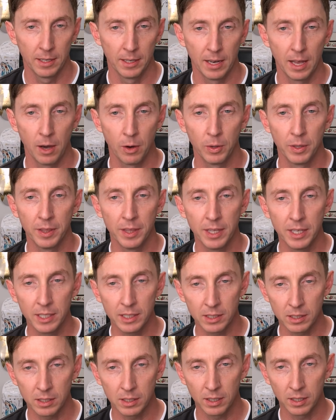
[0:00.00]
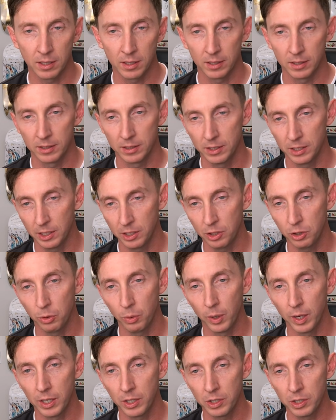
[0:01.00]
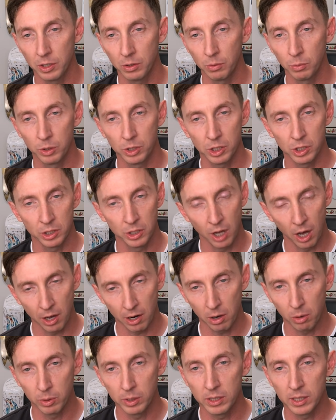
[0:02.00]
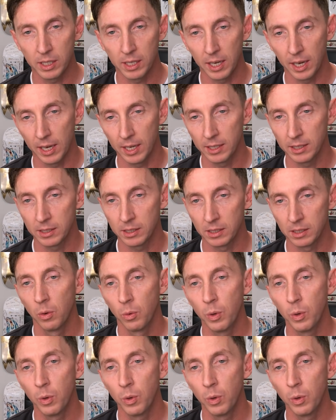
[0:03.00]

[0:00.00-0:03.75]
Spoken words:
Now, in this situation, which is not always the case,